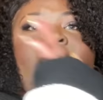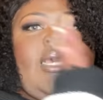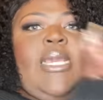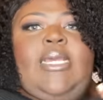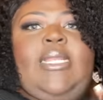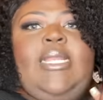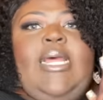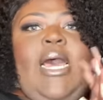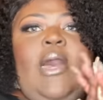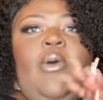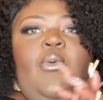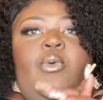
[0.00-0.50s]

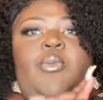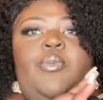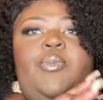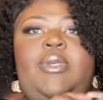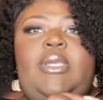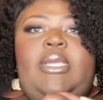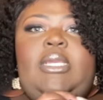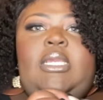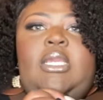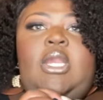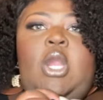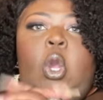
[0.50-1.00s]
And I will
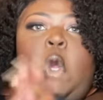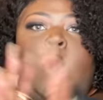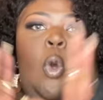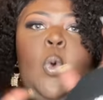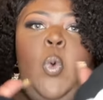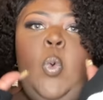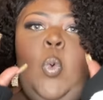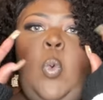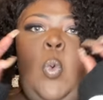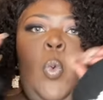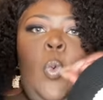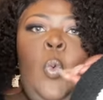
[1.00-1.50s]
be
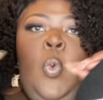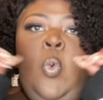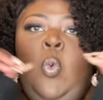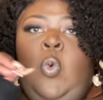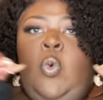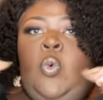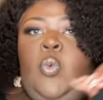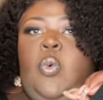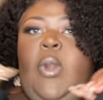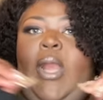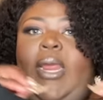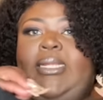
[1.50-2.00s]

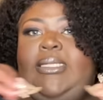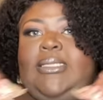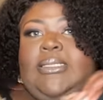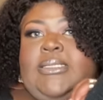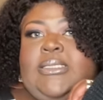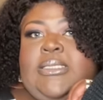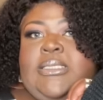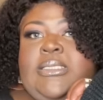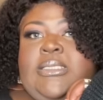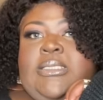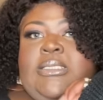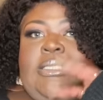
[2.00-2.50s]

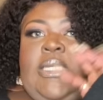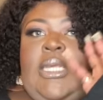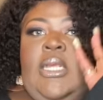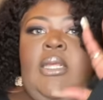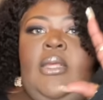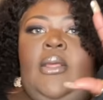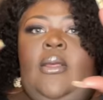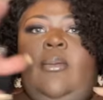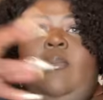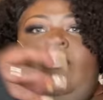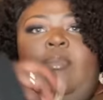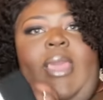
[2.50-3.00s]
right
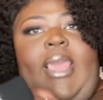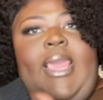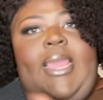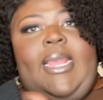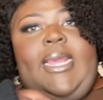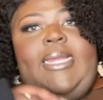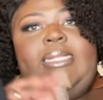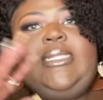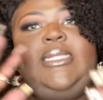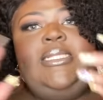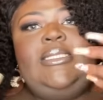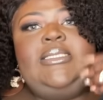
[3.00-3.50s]
back.
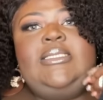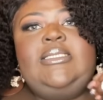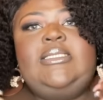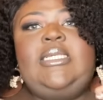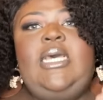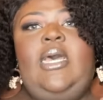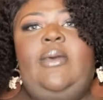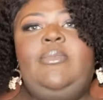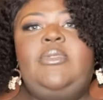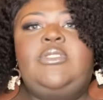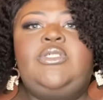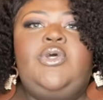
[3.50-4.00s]
I think this
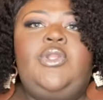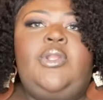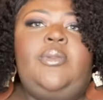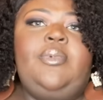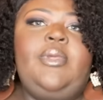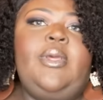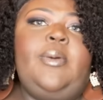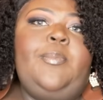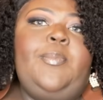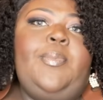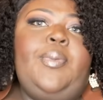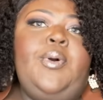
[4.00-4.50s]
time it's going to
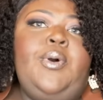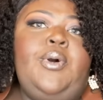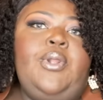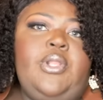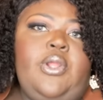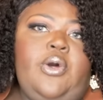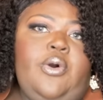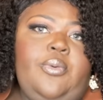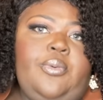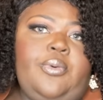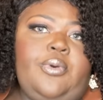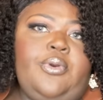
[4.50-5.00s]
be a
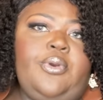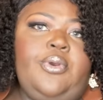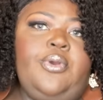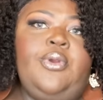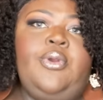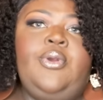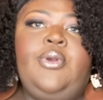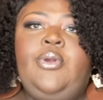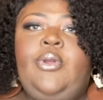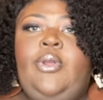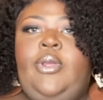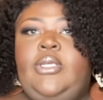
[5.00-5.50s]
pullover.
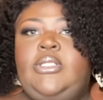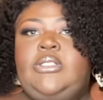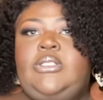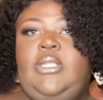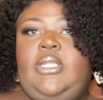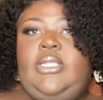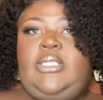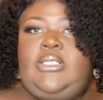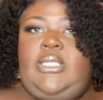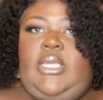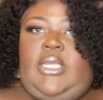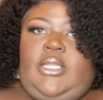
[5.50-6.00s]
So
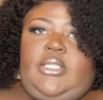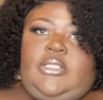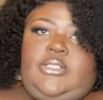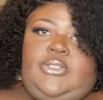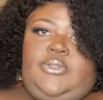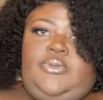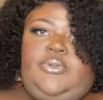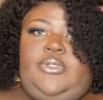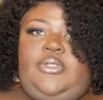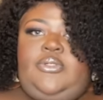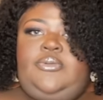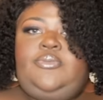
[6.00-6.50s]
let's get
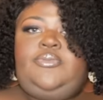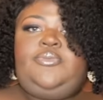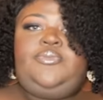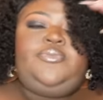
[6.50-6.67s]
into it.